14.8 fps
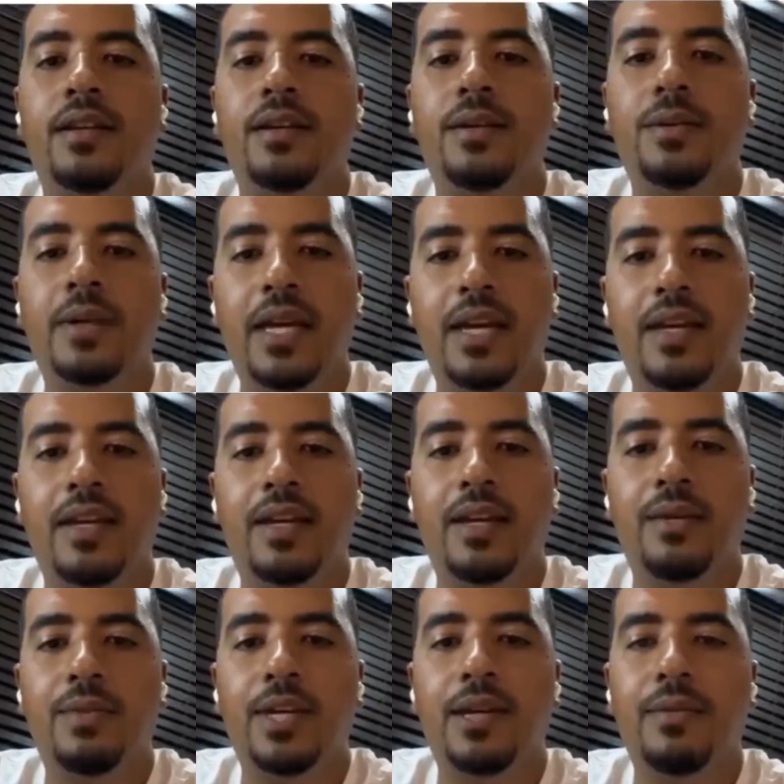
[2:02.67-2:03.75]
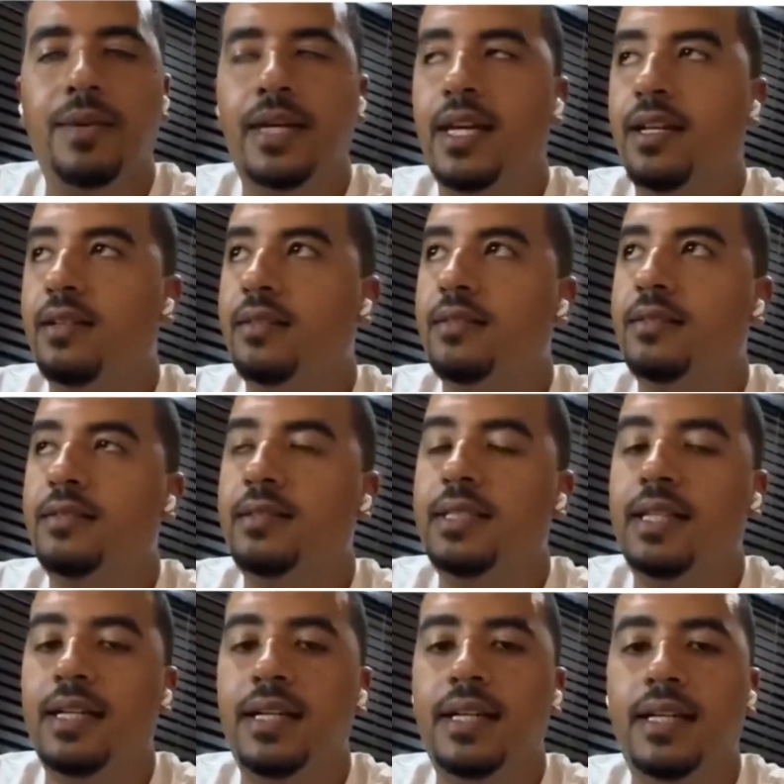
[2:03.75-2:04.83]
Okay, here we go again.
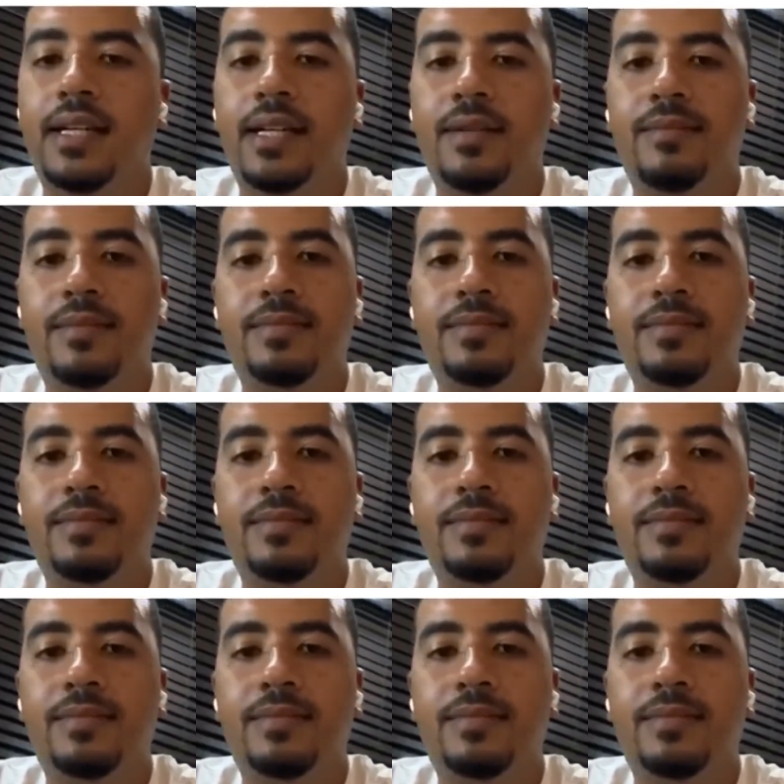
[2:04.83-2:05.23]
Um,